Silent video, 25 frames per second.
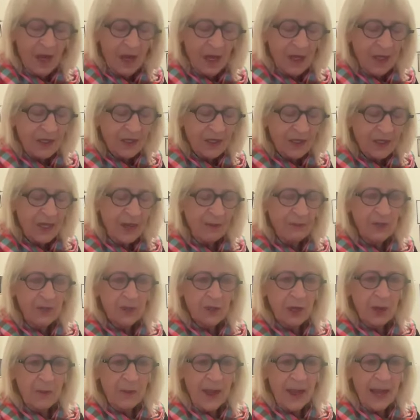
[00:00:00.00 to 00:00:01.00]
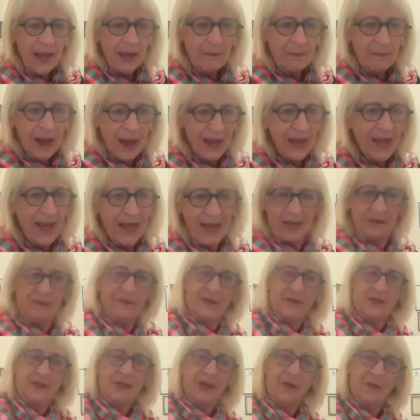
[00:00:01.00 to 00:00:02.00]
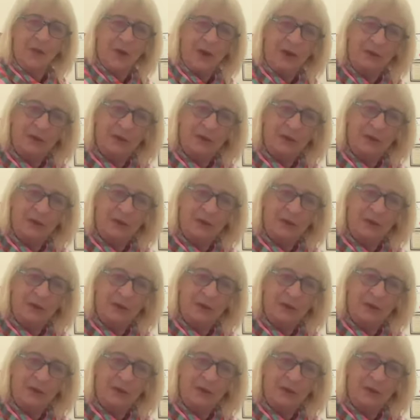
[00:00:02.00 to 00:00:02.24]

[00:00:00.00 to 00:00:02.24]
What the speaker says: somebody's got to make a buck out of it somewhere,